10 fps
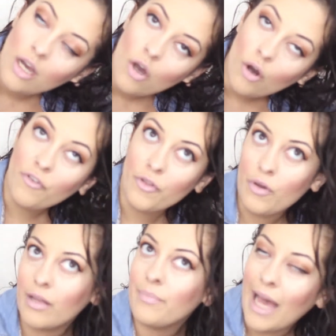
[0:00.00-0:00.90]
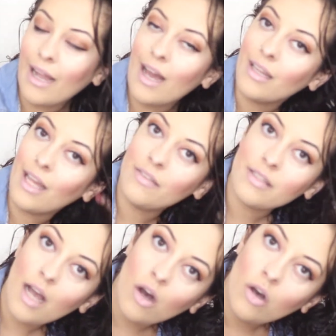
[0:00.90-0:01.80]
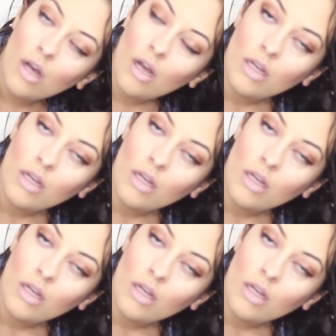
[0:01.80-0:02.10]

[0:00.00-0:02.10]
or for that kind of lifestyle.